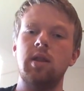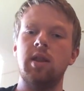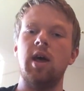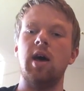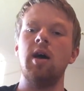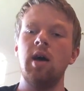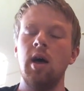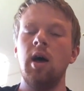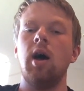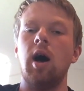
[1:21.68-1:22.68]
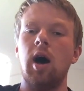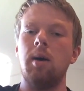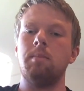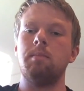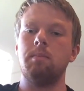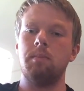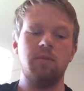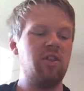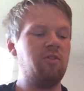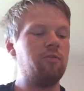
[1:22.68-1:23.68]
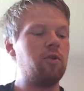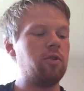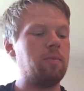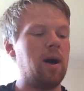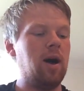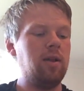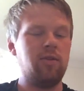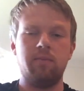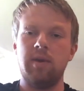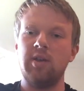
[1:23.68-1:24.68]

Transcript: There. This front part